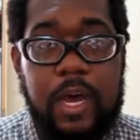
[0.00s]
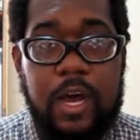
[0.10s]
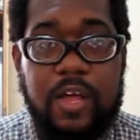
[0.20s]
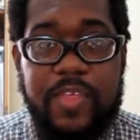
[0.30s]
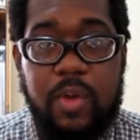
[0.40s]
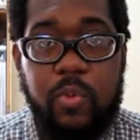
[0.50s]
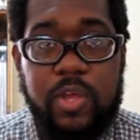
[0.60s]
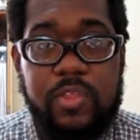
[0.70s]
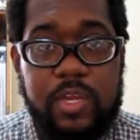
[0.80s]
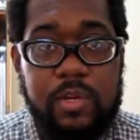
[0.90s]
That
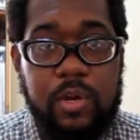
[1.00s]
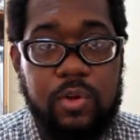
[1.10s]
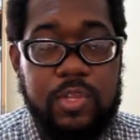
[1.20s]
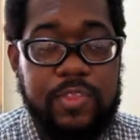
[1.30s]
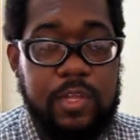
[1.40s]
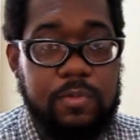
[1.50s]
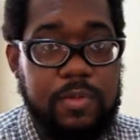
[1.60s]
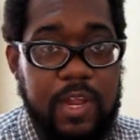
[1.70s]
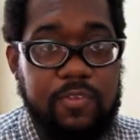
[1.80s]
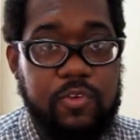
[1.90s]
way, they know that
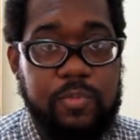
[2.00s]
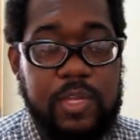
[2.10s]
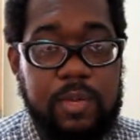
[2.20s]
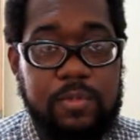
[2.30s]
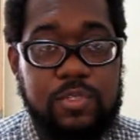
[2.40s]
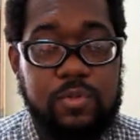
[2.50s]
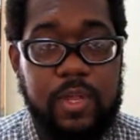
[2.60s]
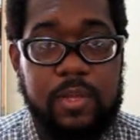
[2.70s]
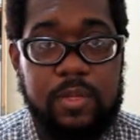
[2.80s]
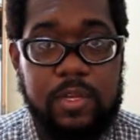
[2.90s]
they'll never be able
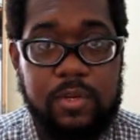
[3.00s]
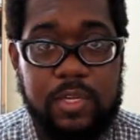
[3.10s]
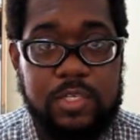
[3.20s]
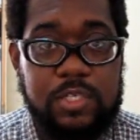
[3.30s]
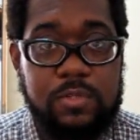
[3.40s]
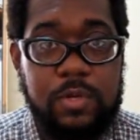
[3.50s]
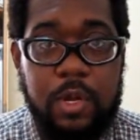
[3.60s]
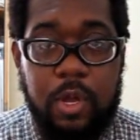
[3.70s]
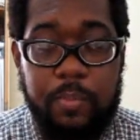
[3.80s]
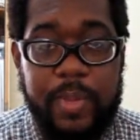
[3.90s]
to get you,
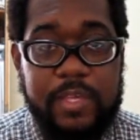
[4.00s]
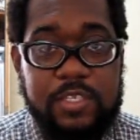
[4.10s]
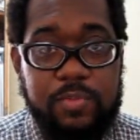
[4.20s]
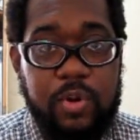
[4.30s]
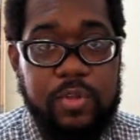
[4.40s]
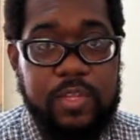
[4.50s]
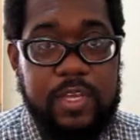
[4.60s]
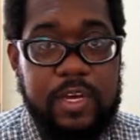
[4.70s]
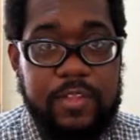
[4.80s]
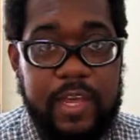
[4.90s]
based upon
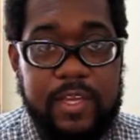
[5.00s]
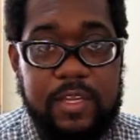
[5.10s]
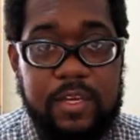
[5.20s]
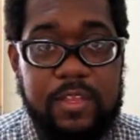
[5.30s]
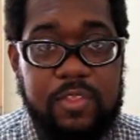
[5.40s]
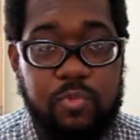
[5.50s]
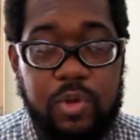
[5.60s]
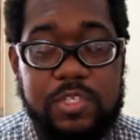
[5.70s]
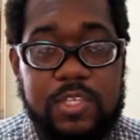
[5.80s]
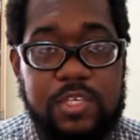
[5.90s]
the idea that
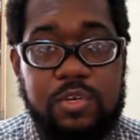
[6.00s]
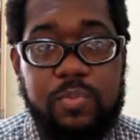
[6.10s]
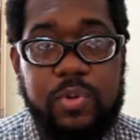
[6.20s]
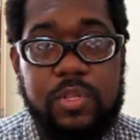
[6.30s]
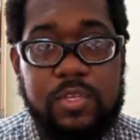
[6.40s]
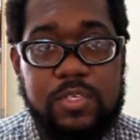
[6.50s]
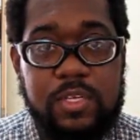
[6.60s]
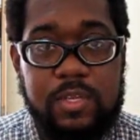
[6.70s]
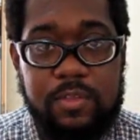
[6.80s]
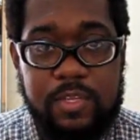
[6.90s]
once they start putting
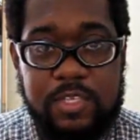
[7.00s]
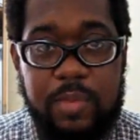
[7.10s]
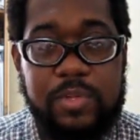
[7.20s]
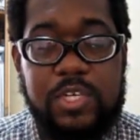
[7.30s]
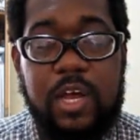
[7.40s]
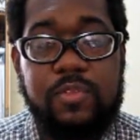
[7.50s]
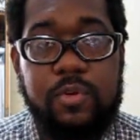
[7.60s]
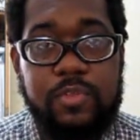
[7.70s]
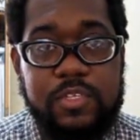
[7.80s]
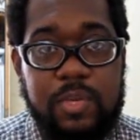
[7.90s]
this image
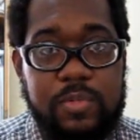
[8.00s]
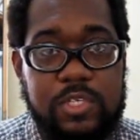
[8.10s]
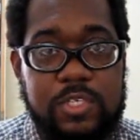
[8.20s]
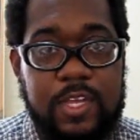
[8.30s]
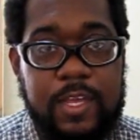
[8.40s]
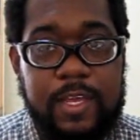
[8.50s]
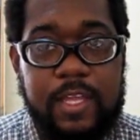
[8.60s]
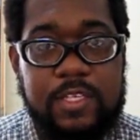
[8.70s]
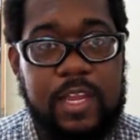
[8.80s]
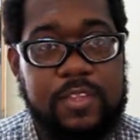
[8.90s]
out there, these images,
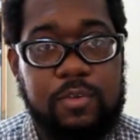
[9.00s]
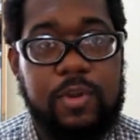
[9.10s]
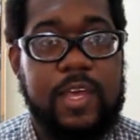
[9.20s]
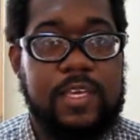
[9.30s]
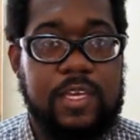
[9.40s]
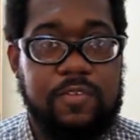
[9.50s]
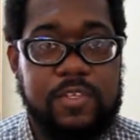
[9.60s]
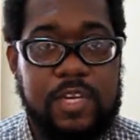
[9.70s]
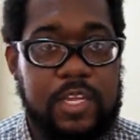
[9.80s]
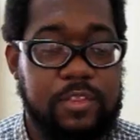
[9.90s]
it's not like they're
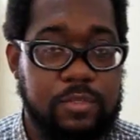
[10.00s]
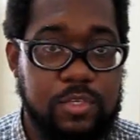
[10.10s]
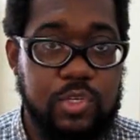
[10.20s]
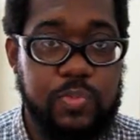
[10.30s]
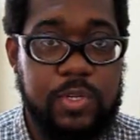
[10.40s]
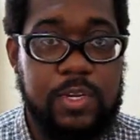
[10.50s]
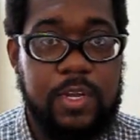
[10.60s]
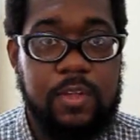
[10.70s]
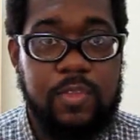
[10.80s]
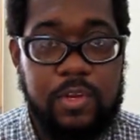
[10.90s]
naive, it's not like they're stupid.
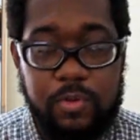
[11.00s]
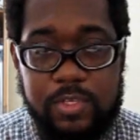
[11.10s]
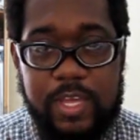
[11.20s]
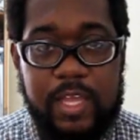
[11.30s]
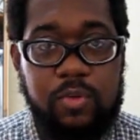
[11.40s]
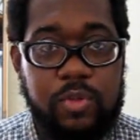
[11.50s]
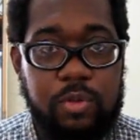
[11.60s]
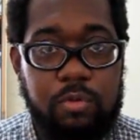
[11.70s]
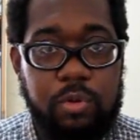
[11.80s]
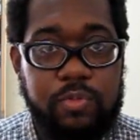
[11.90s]
They knew exactly
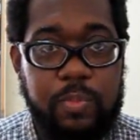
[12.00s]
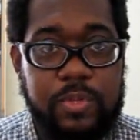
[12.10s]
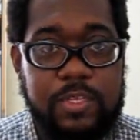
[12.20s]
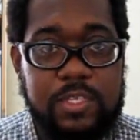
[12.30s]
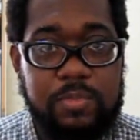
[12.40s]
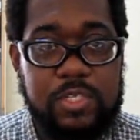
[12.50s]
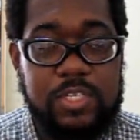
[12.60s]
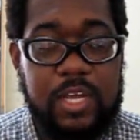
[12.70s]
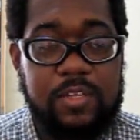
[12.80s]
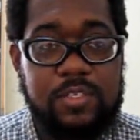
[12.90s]
what they were doing when they put these
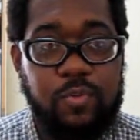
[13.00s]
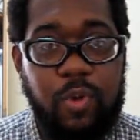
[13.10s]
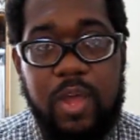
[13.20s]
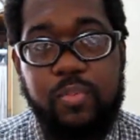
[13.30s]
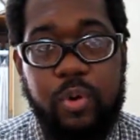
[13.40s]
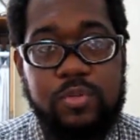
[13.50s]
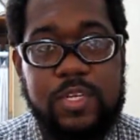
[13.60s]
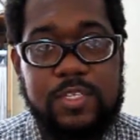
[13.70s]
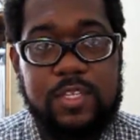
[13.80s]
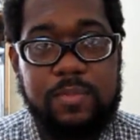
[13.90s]
images out, so why
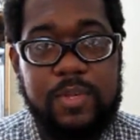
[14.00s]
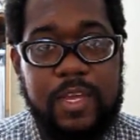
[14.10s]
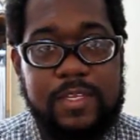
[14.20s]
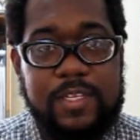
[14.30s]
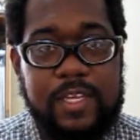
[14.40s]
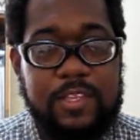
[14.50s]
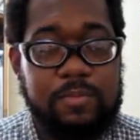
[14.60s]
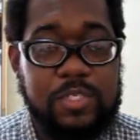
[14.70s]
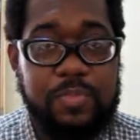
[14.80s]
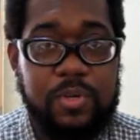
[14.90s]
protest them to
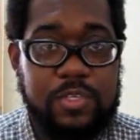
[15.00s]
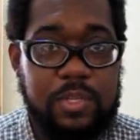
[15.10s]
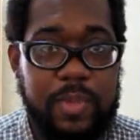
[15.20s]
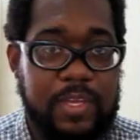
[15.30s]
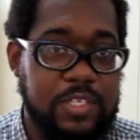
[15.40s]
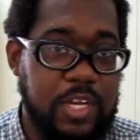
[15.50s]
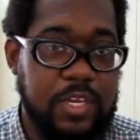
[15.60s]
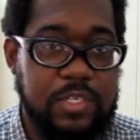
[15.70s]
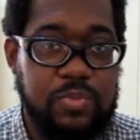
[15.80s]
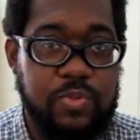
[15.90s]
get them supposedly make a
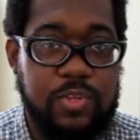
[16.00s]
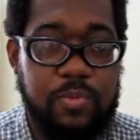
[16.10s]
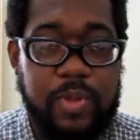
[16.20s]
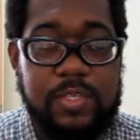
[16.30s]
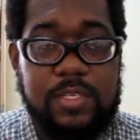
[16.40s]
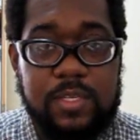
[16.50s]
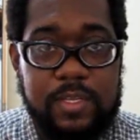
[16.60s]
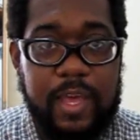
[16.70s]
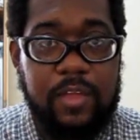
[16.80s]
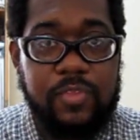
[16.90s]
change when they're
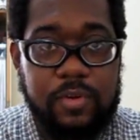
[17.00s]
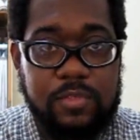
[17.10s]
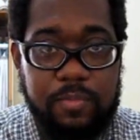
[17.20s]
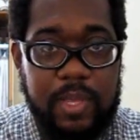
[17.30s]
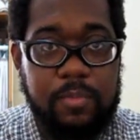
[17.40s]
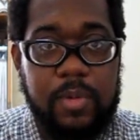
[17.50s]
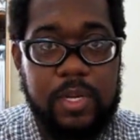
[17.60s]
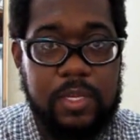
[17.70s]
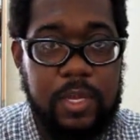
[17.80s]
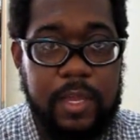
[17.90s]
basically out there to make
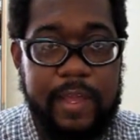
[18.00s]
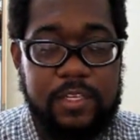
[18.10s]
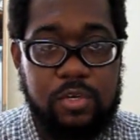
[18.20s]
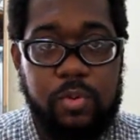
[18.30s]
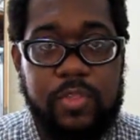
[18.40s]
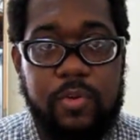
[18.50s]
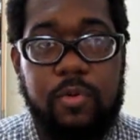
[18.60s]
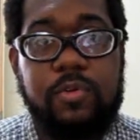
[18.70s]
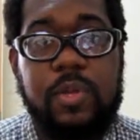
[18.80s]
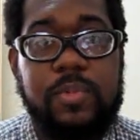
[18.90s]
money and to create
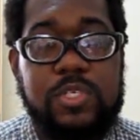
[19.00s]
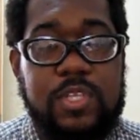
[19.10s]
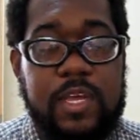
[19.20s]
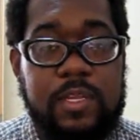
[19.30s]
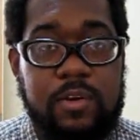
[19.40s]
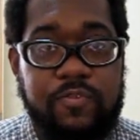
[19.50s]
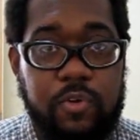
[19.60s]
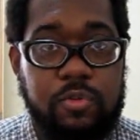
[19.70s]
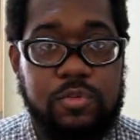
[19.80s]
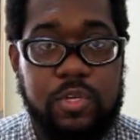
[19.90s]
their own image that
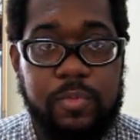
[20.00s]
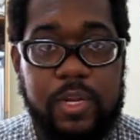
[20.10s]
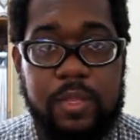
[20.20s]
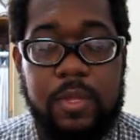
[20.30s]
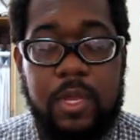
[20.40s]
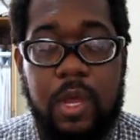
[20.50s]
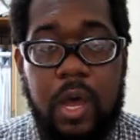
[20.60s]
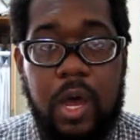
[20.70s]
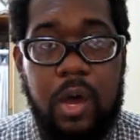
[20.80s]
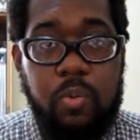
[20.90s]
furthers their money.
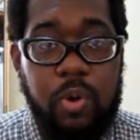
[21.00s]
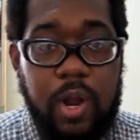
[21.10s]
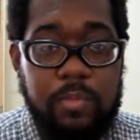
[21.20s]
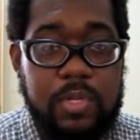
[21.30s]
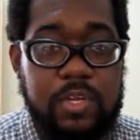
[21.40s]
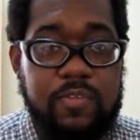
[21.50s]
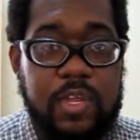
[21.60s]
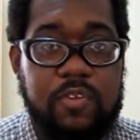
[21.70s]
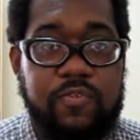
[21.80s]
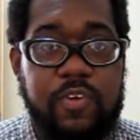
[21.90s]
Where I
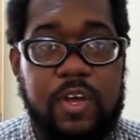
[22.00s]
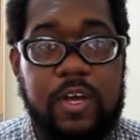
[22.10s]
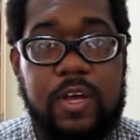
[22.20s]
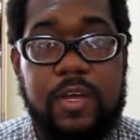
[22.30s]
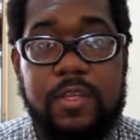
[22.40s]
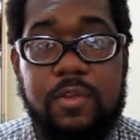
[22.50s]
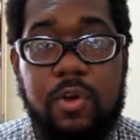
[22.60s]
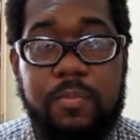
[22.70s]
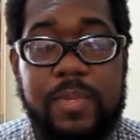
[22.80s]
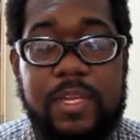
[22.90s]
believe that if
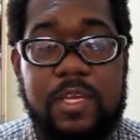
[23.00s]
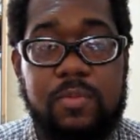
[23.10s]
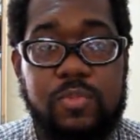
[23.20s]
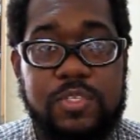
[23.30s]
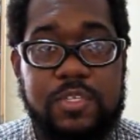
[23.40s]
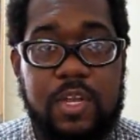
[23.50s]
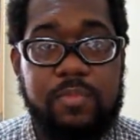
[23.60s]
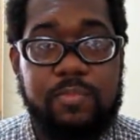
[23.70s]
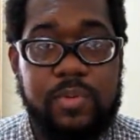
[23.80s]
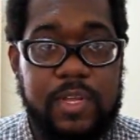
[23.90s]
a medium was
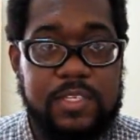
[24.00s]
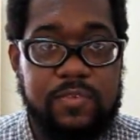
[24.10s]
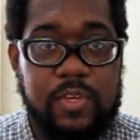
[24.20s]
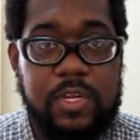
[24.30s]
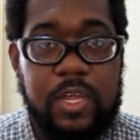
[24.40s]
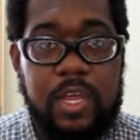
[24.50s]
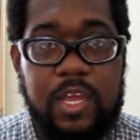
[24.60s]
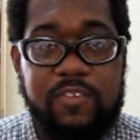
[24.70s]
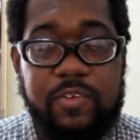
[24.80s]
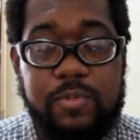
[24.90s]
set up in place of it,
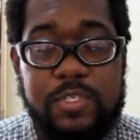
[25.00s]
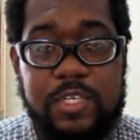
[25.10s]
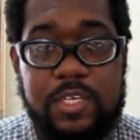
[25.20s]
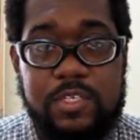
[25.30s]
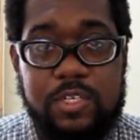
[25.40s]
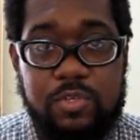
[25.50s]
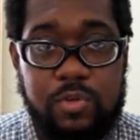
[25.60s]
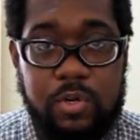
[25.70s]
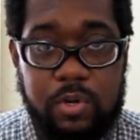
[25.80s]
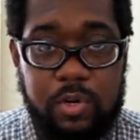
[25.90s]
and if it was
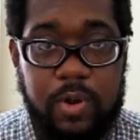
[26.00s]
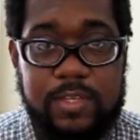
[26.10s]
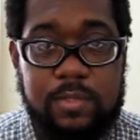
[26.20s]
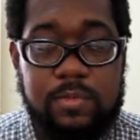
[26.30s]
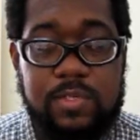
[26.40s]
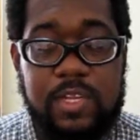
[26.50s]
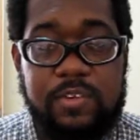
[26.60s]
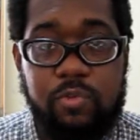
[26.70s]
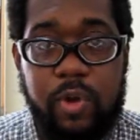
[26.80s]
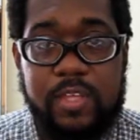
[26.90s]
instituted on a
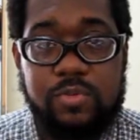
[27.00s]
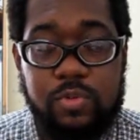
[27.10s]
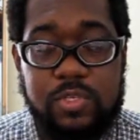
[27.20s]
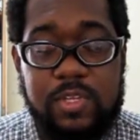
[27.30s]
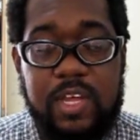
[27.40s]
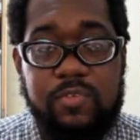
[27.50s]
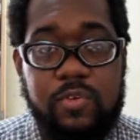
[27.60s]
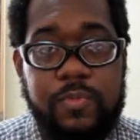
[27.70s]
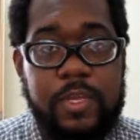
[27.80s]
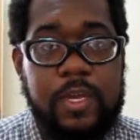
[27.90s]
grassroots
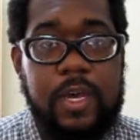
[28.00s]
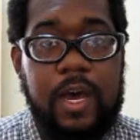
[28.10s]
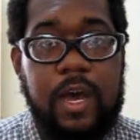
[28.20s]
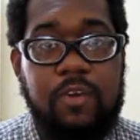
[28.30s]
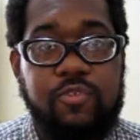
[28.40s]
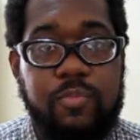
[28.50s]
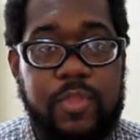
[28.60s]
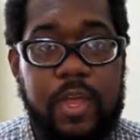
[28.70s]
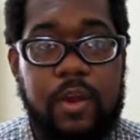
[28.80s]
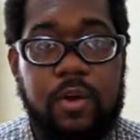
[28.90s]
level,
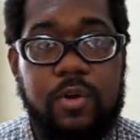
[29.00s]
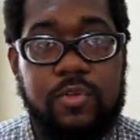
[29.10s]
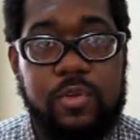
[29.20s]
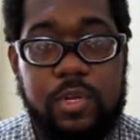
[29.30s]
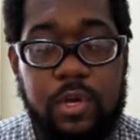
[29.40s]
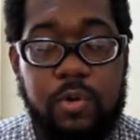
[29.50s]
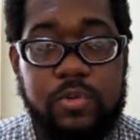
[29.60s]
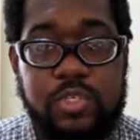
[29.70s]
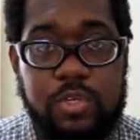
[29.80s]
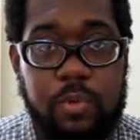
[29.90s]
from there you could
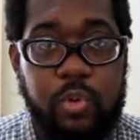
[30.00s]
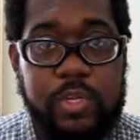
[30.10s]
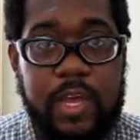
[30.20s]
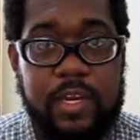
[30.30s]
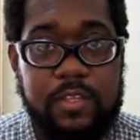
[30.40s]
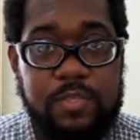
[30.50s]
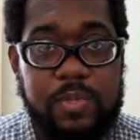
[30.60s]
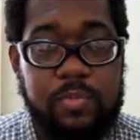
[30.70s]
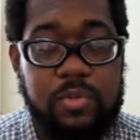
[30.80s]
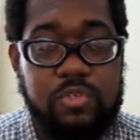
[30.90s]
go and start boycotting
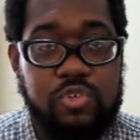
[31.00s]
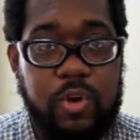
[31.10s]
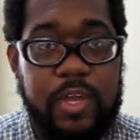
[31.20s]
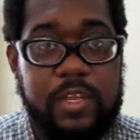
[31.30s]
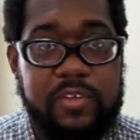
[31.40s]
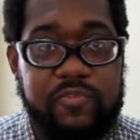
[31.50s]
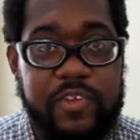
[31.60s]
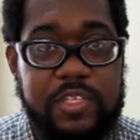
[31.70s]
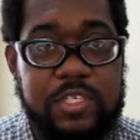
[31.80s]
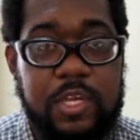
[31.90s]
these people and try to
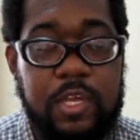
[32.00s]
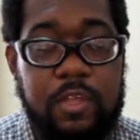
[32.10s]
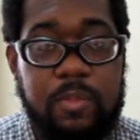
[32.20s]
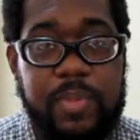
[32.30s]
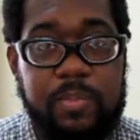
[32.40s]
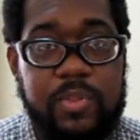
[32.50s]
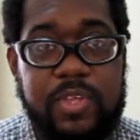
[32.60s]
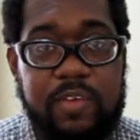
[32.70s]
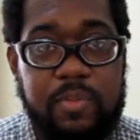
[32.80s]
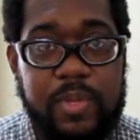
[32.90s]
convince the
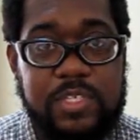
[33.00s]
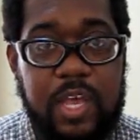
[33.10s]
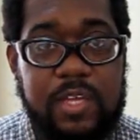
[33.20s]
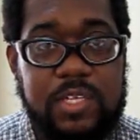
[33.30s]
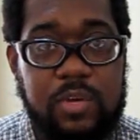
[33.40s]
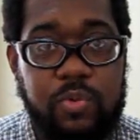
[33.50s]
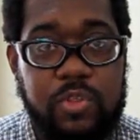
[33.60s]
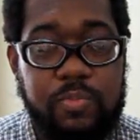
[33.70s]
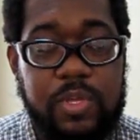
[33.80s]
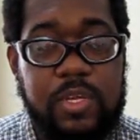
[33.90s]
people that you have the best contact
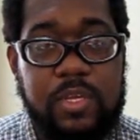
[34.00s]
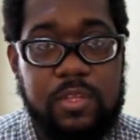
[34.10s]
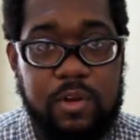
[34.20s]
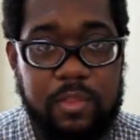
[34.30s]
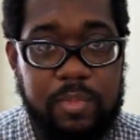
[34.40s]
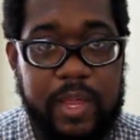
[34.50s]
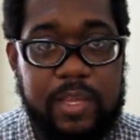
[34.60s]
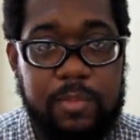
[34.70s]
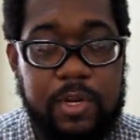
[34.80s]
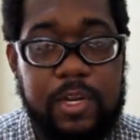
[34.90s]
with, being the
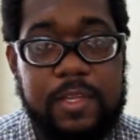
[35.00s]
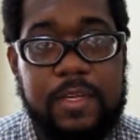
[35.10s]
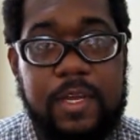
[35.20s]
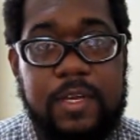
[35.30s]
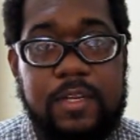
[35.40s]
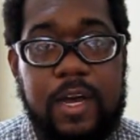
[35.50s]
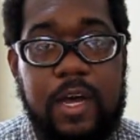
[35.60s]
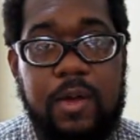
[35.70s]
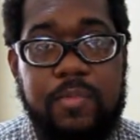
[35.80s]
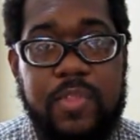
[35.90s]
black community,
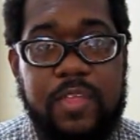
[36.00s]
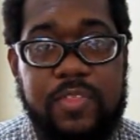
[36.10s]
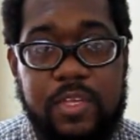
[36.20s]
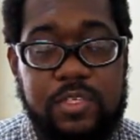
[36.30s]
that